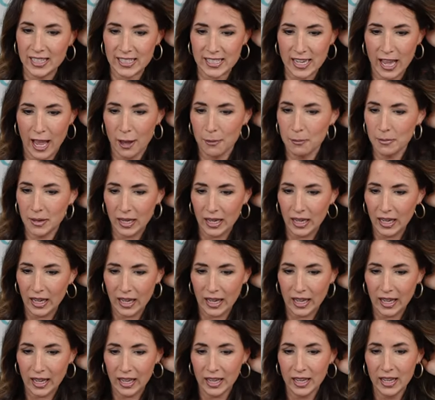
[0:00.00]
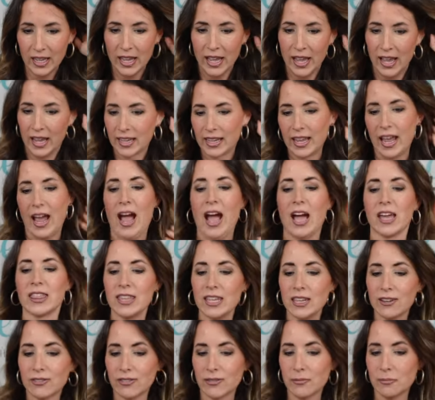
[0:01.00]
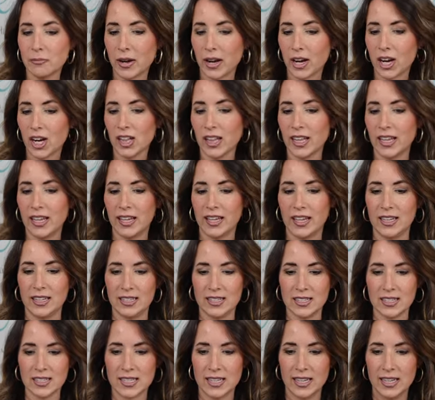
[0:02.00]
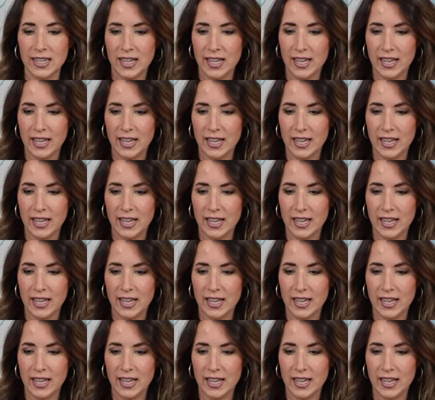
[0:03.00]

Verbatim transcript: Debbie, Kathy from Maryland.